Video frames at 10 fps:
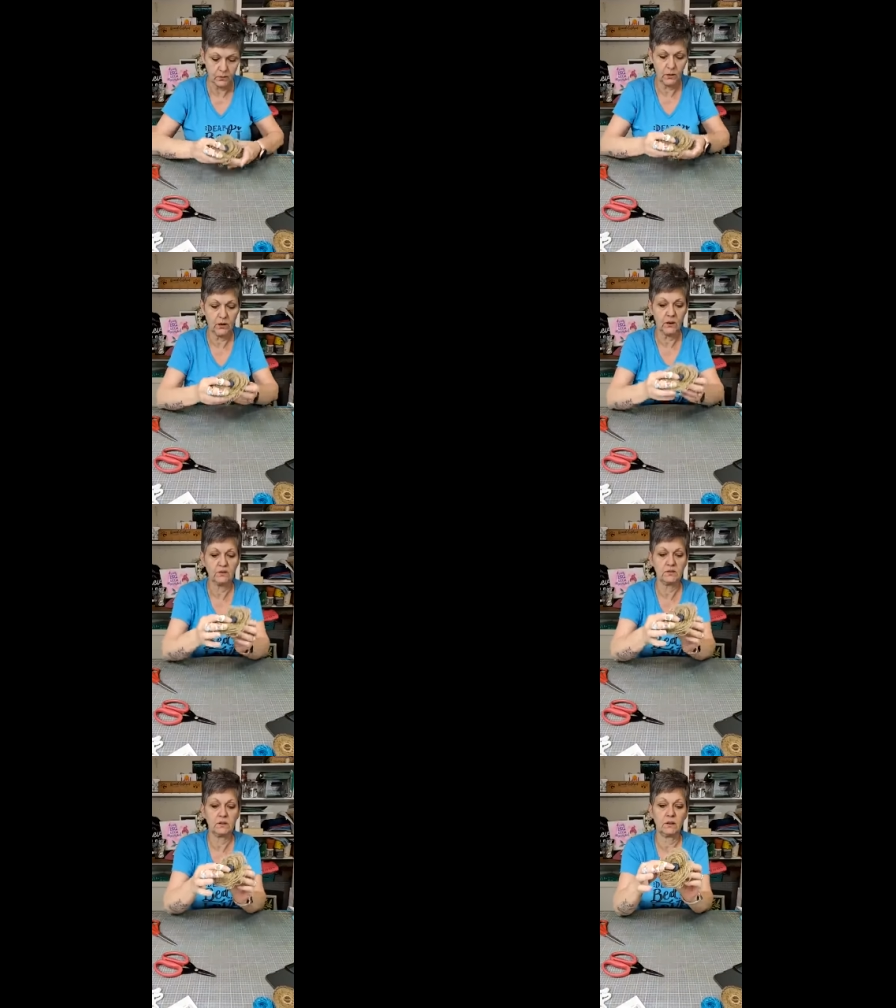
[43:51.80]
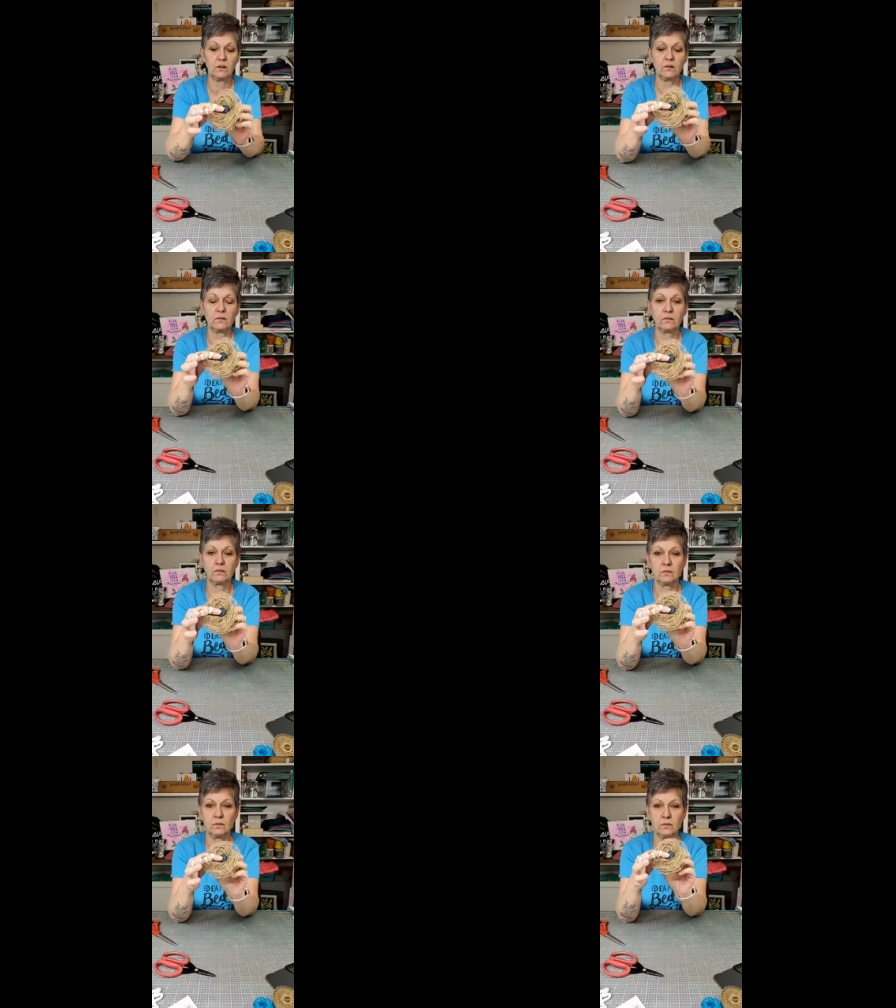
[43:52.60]
What do you guys think?
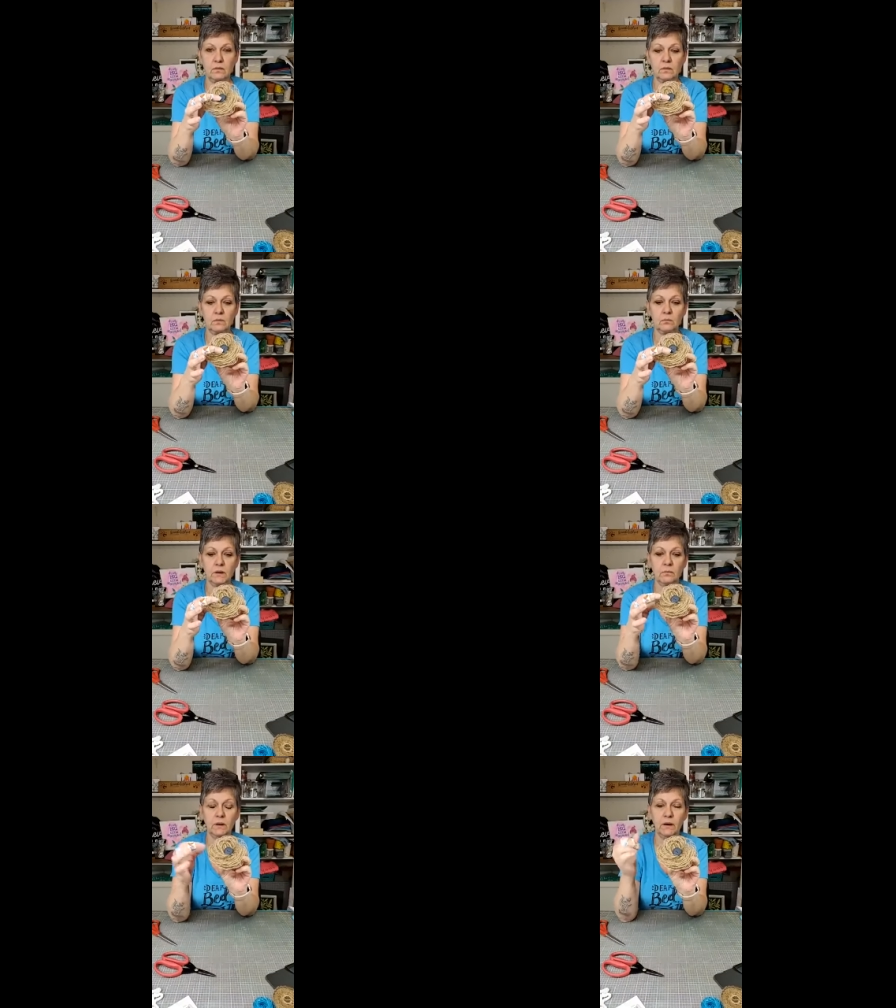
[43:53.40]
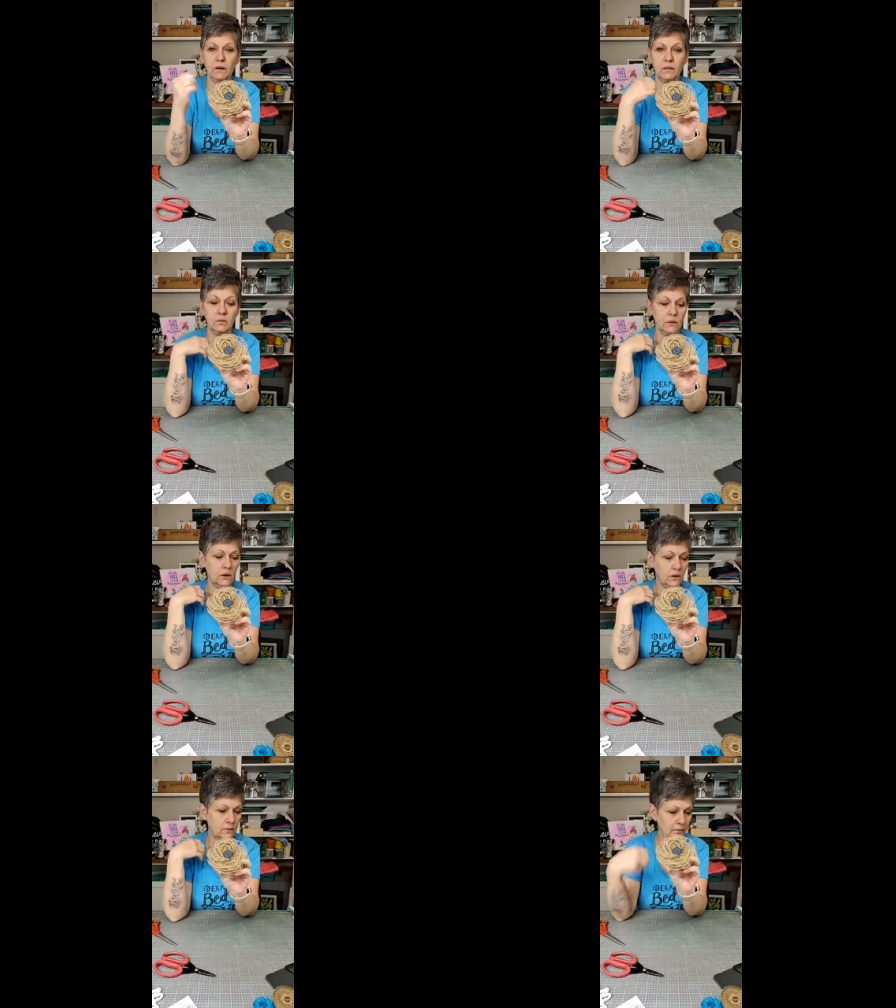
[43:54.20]
Big button in the
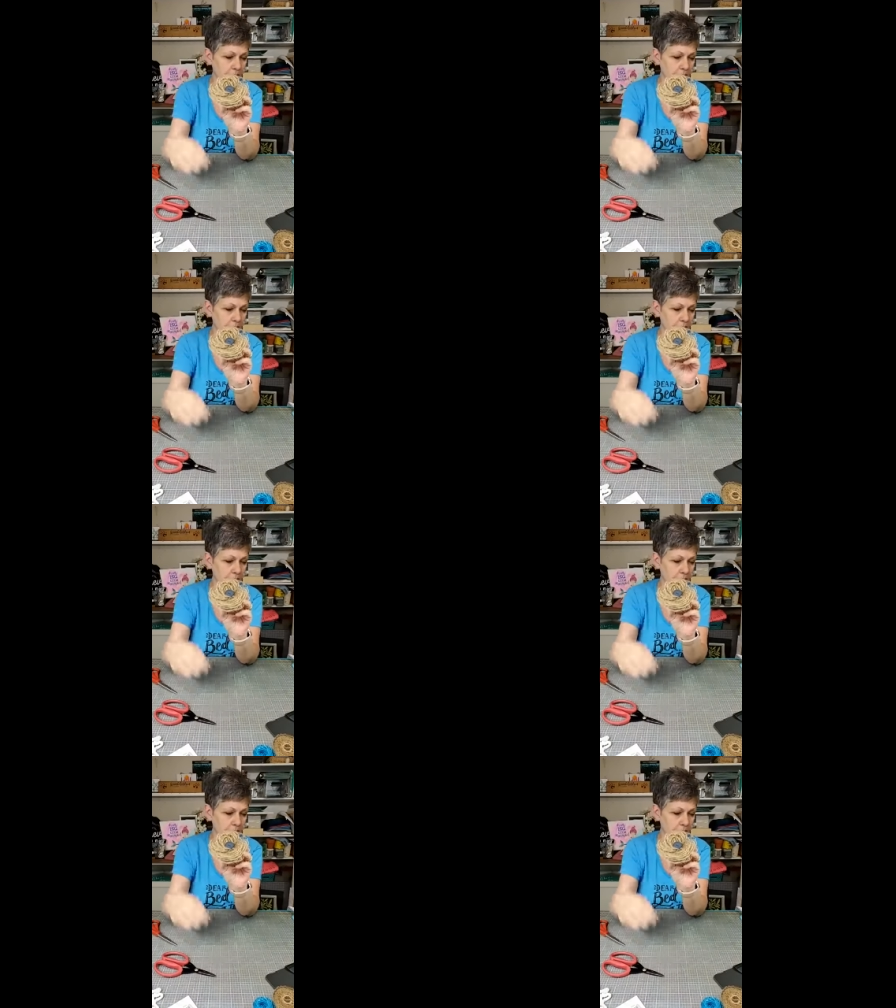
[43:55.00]
middle?